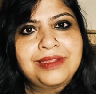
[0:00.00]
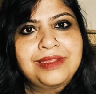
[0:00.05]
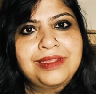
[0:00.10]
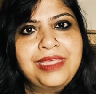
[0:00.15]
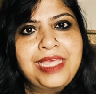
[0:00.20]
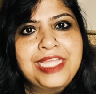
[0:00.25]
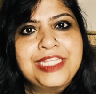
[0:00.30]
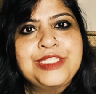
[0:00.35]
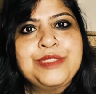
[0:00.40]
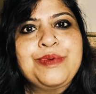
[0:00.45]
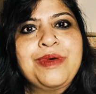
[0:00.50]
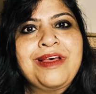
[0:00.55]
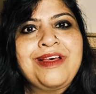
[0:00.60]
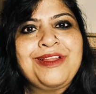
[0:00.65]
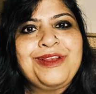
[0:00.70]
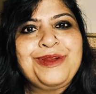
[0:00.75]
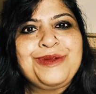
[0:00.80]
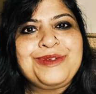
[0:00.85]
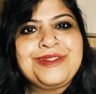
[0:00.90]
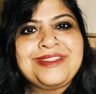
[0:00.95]
And Swaha
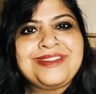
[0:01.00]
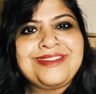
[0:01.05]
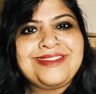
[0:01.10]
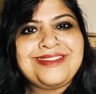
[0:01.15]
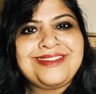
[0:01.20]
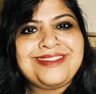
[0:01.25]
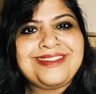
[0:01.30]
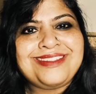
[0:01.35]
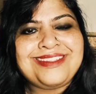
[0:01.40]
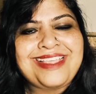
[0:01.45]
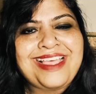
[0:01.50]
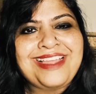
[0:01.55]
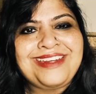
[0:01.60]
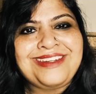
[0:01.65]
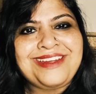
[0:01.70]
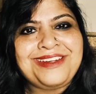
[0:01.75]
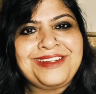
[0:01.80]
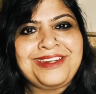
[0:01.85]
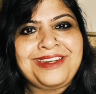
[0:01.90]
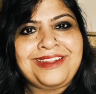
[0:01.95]
looks at
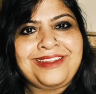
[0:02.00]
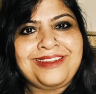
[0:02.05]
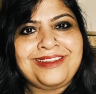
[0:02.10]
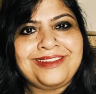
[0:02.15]
Agni,